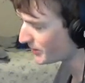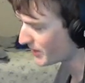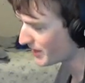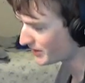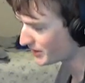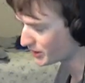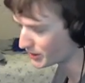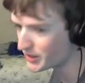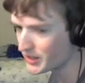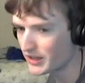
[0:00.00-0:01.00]
right
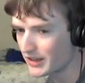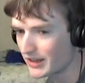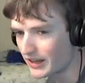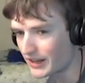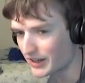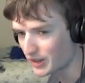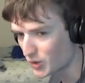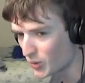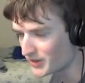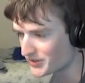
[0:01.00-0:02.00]
here,
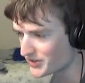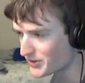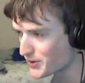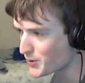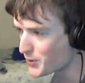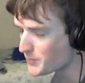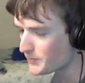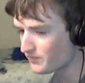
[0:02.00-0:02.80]
you want to